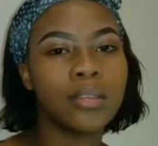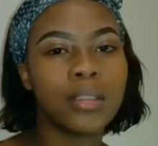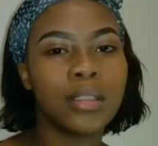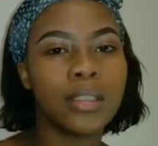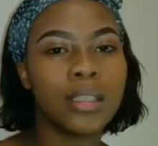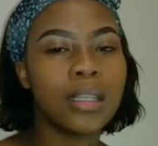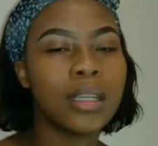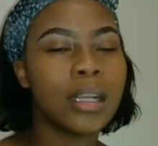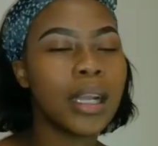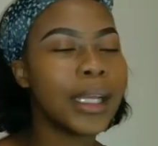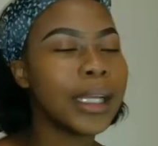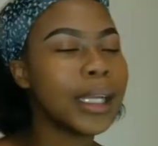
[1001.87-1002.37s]

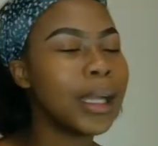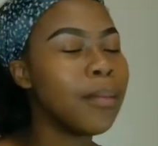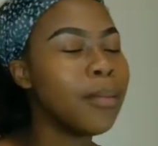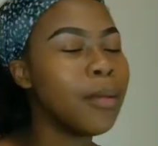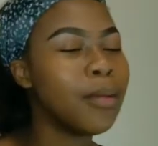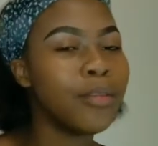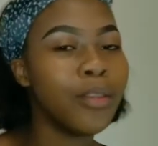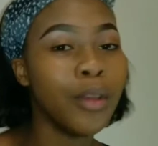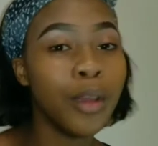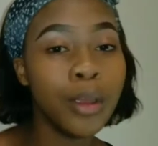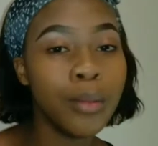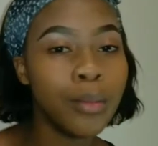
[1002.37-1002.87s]
and like I'm a
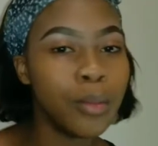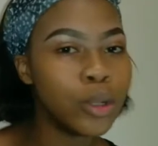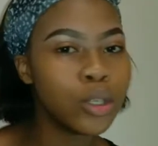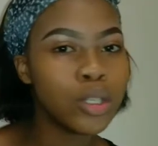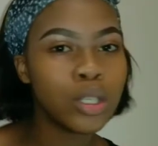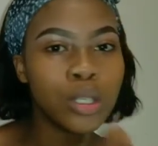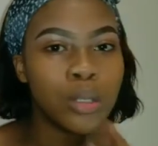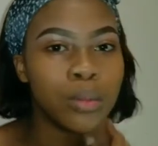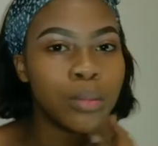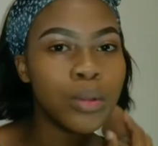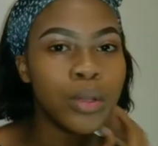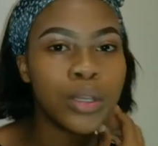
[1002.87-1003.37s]
very
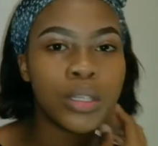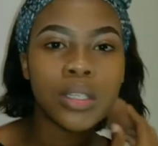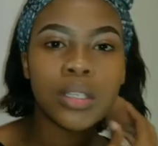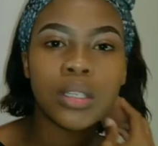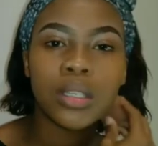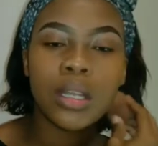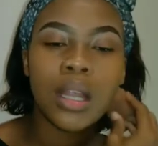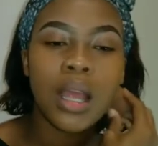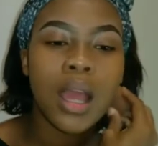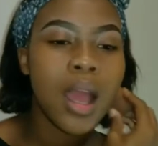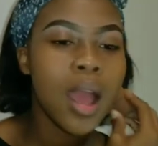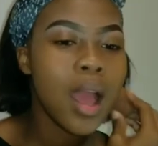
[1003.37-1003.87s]
emotional
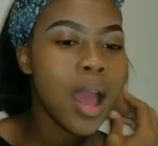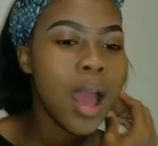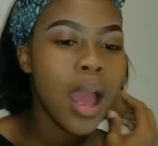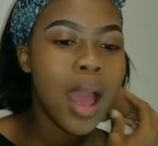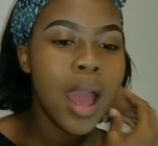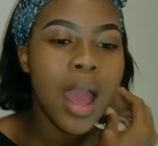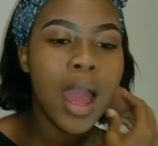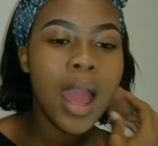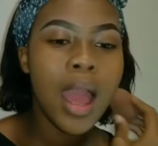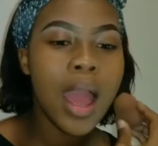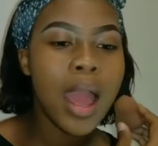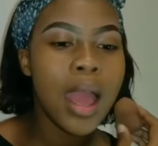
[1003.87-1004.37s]
person,
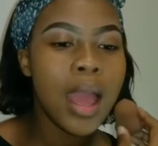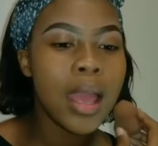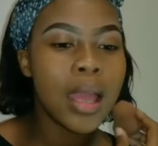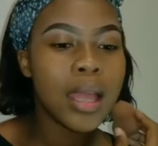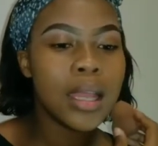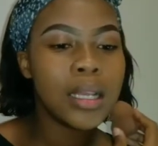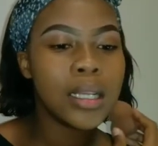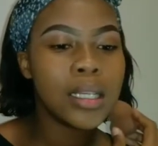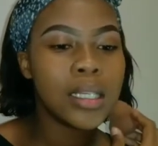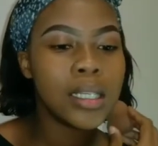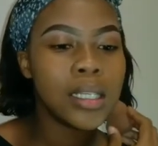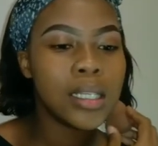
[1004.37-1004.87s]

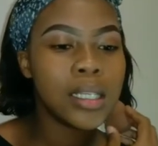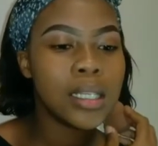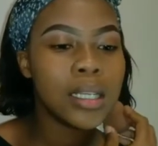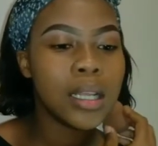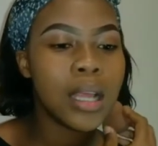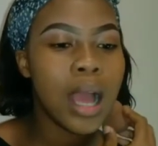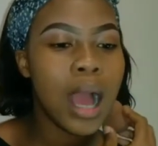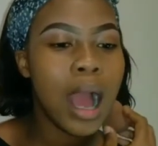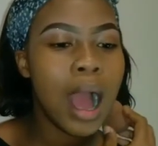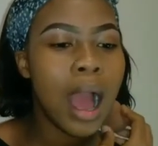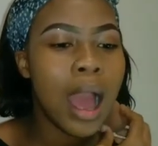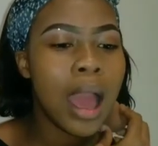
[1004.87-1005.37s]
and
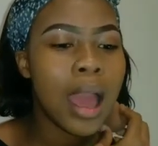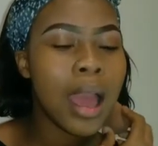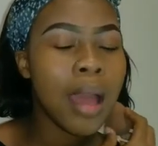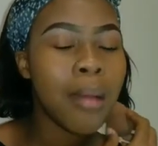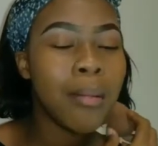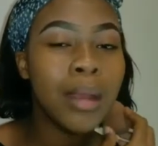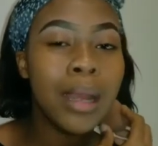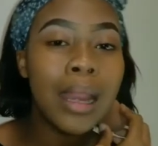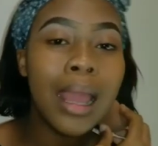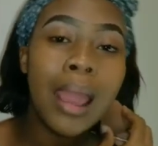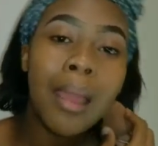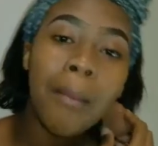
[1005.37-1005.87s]
I
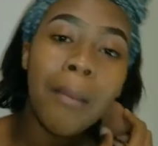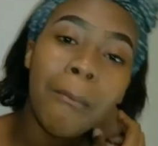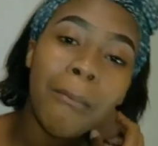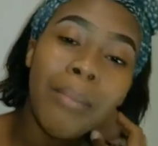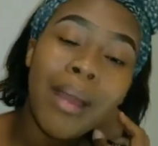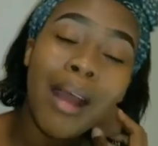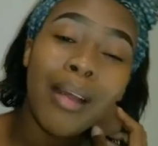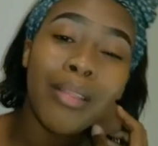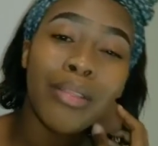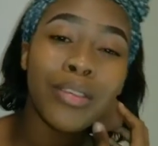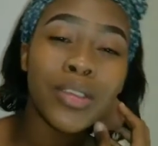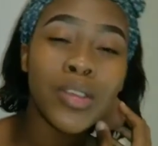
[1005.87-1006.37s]
am an
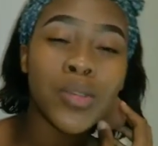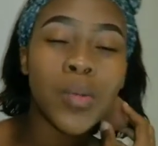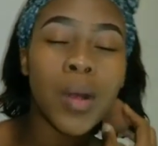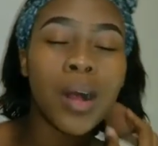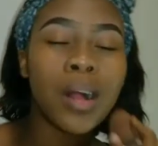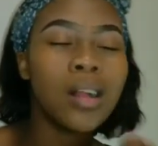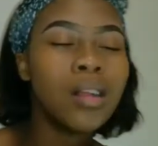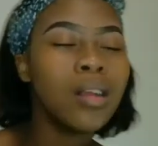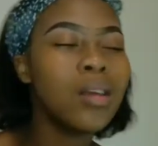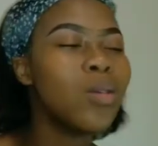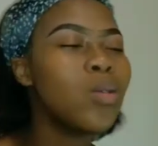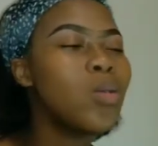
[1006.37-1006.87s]
empath as
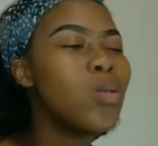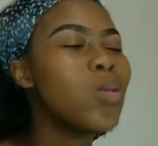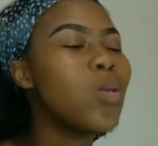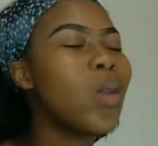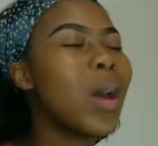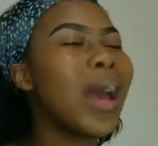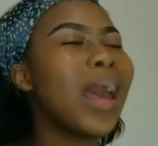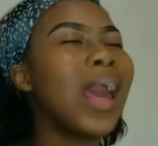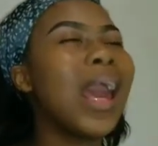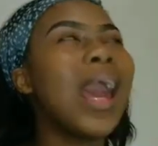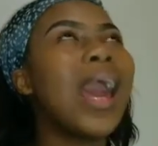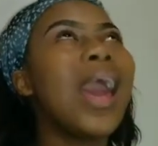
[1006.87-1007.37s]
well. I
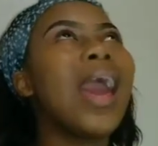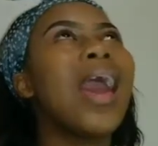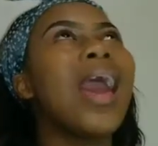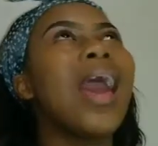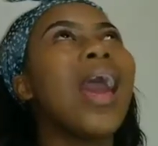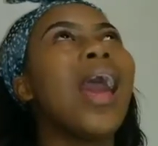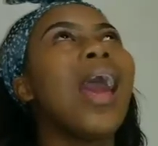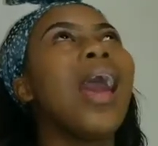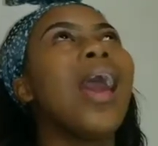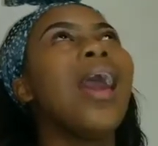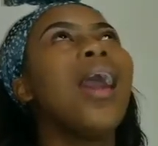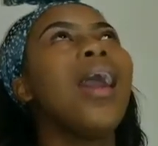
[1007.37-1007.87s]

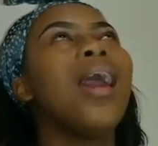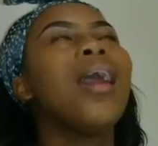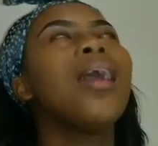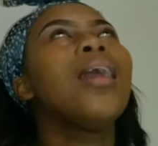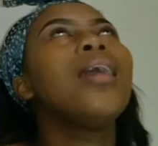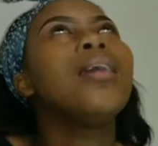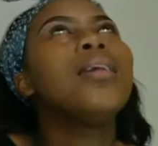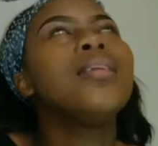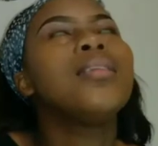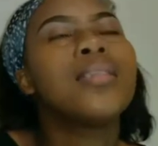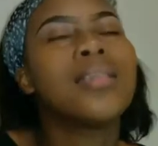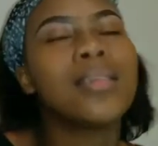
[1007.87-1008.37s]

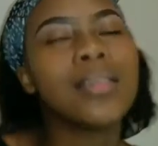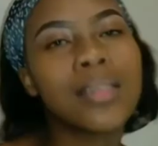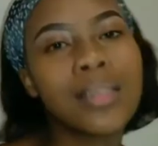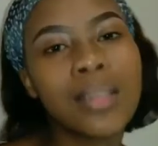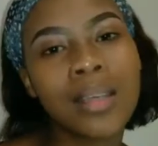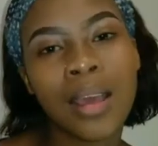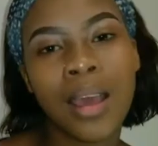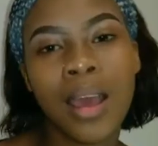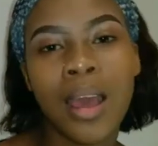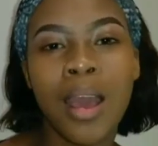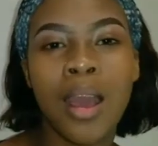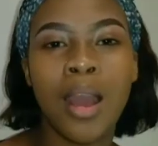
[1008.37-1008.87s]
hate it,
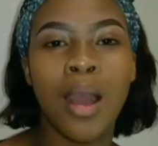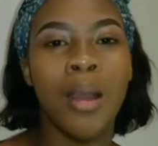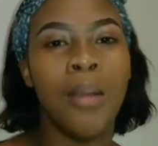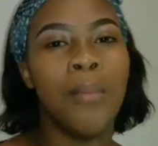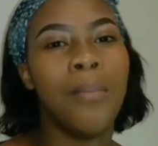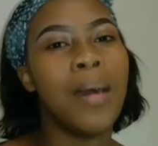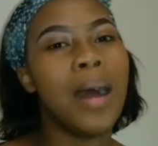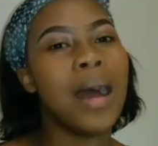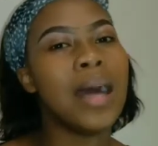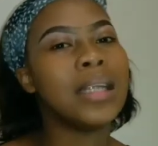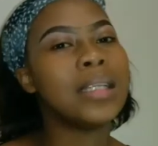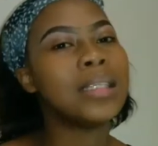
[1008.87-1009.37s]

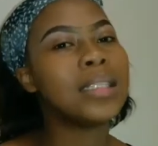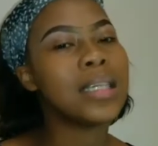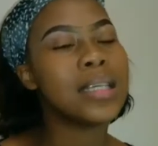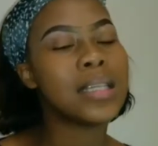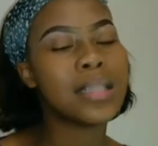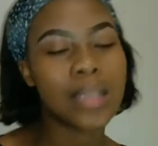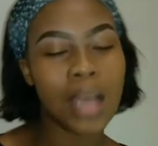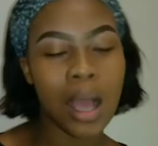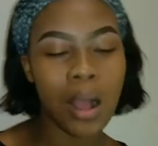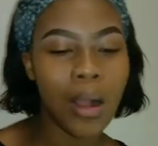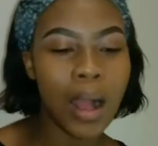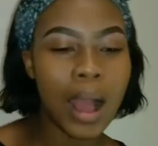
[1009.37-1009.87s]
but
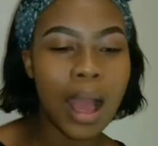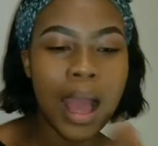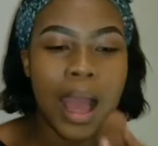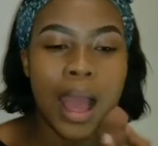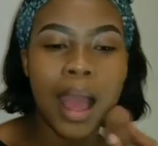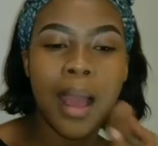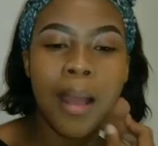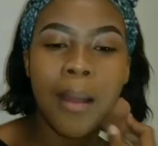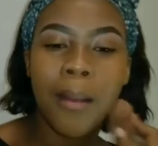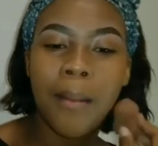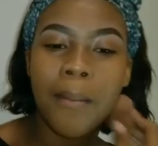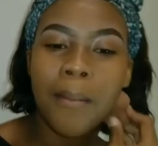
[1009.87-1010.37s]
it's how I
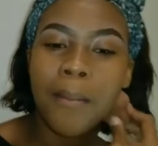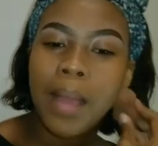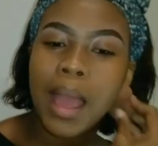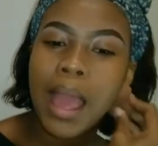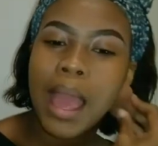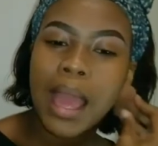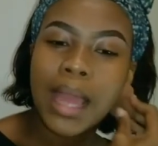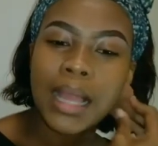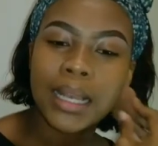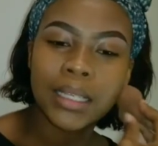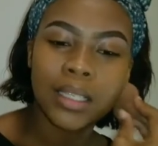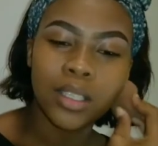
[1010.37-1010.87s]
am.
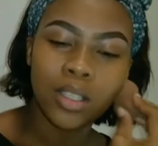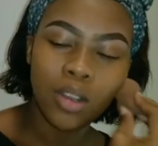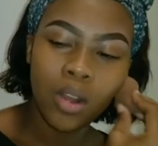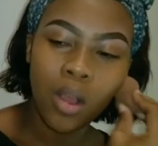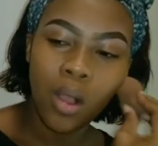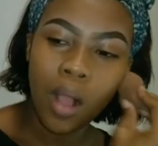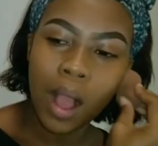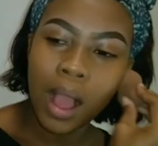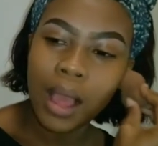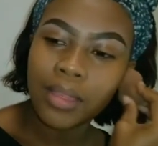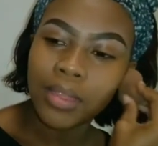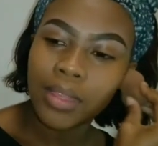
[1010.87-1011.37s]
And you know,
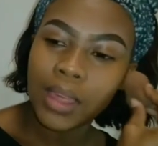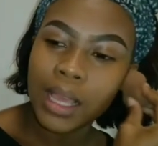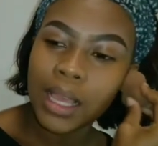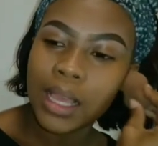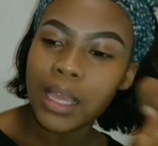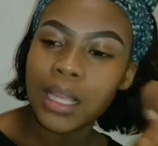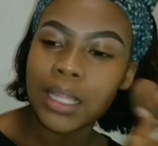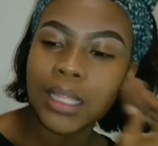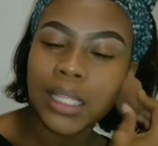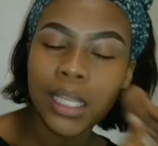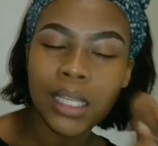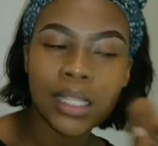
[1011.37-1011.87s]
I
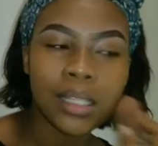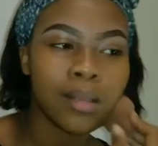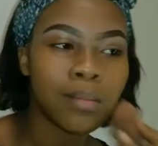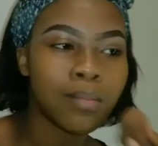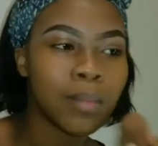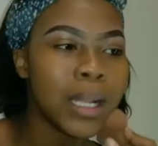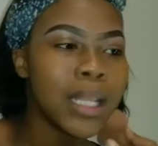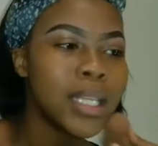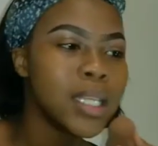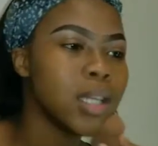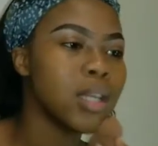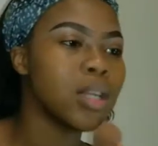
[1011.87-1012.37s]
think it's a
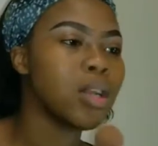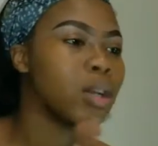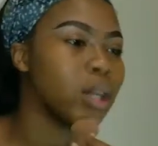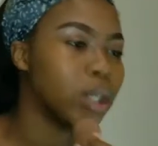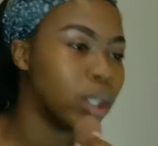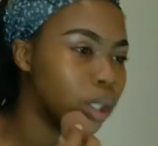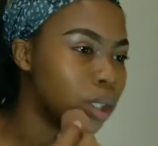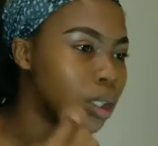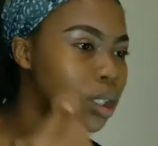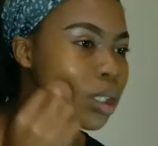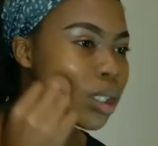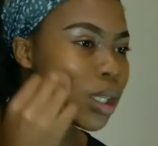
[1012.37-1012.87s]
blessing and a
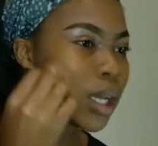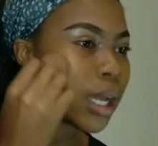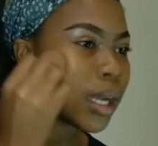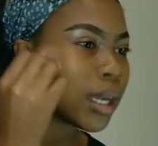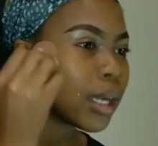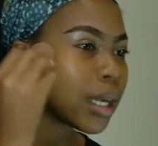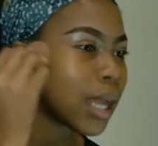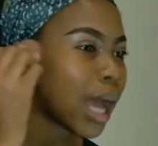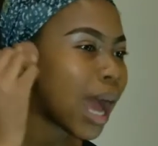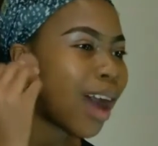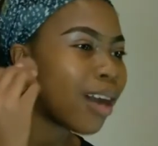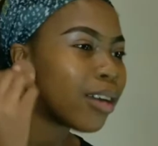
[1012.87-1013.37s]
curse,
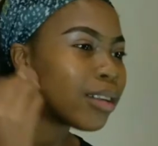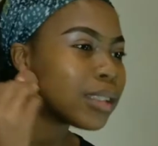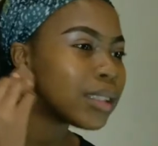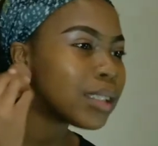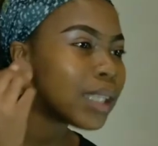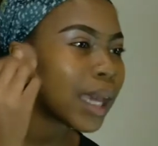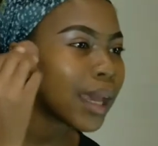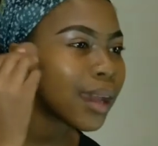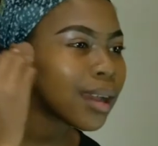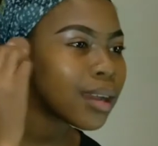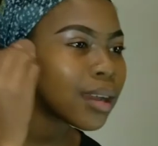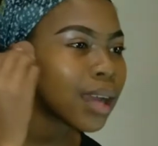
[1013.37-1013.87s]
and I'll
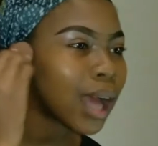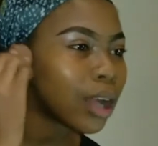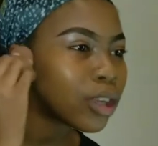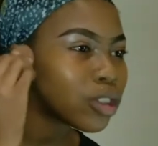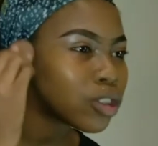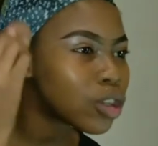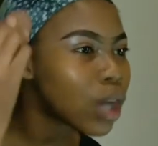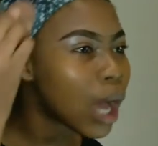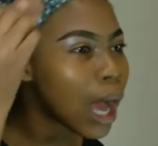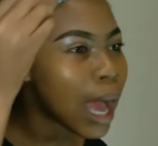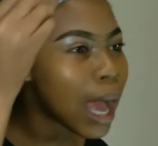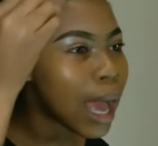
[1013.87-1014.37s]

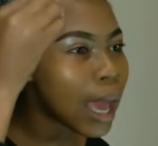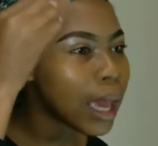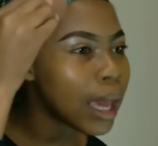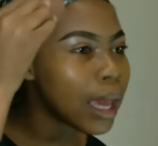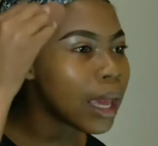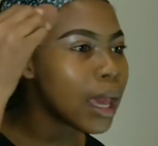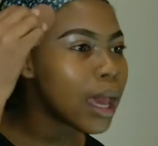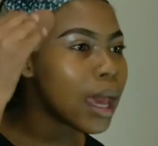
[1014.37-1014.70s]
try